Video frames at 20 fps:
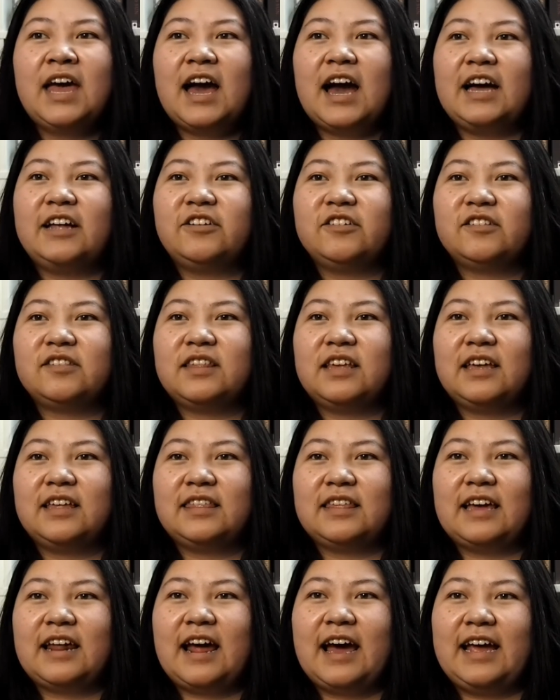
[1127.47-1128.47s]
I just think
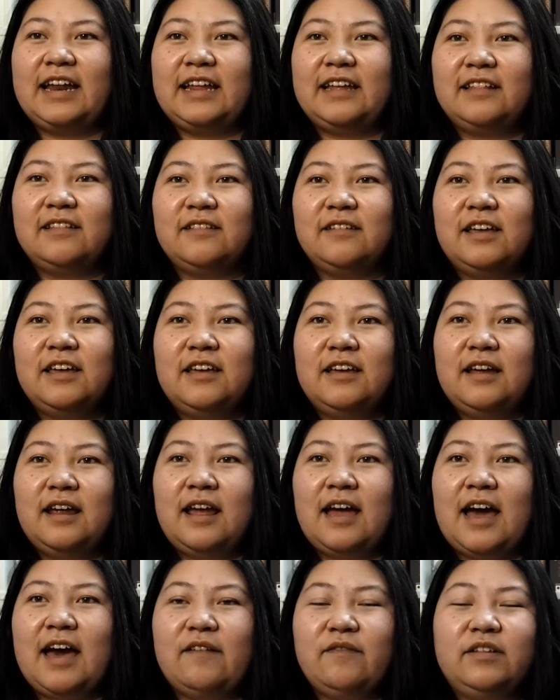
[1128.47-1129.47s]
that I didn't
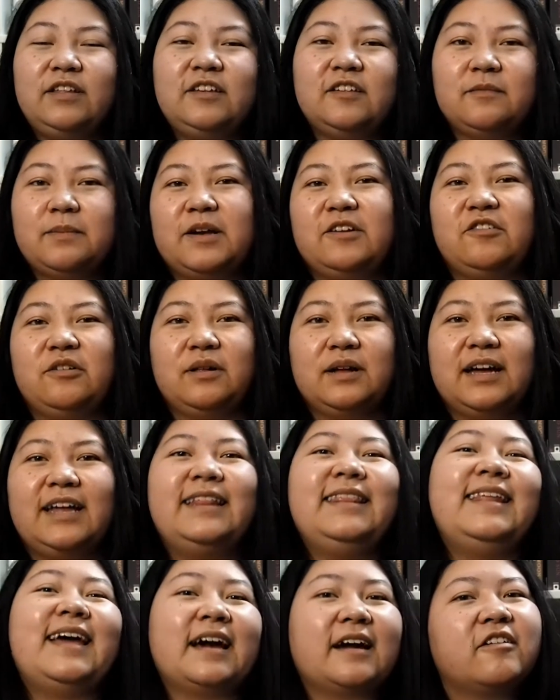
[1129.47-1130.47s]
have any special
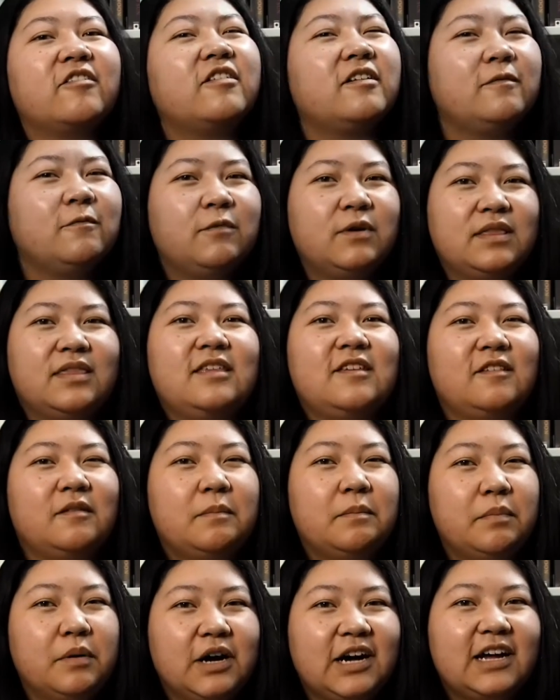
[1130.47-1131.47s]
connection with this
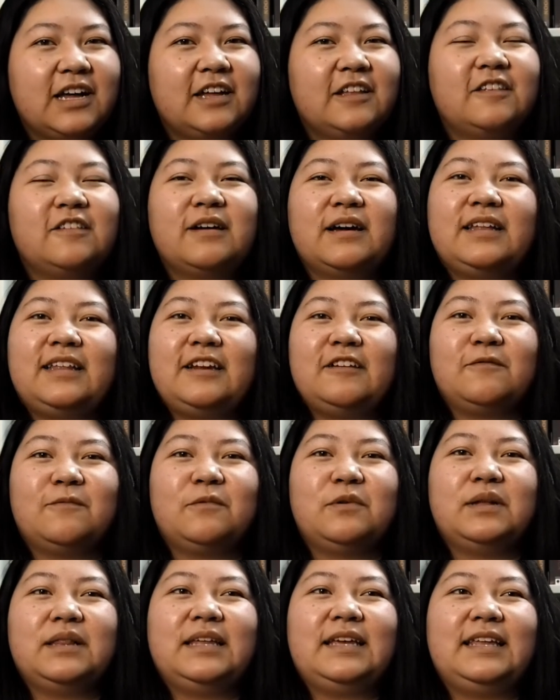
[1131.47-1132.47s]
book, and so I didn't
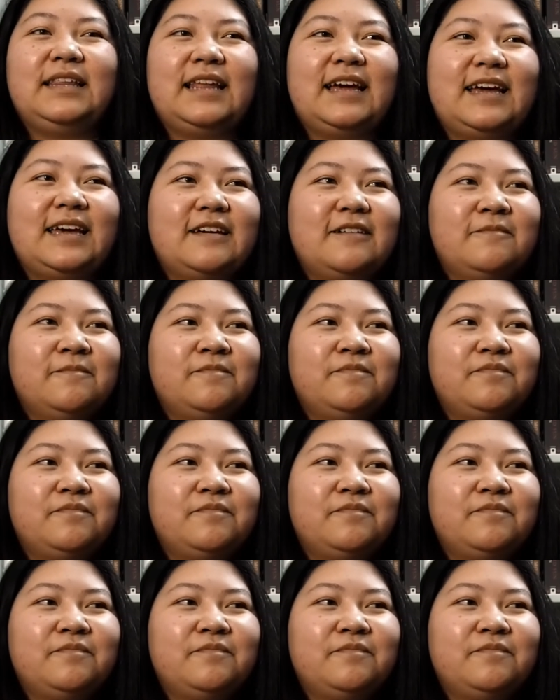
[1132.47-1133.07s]
really like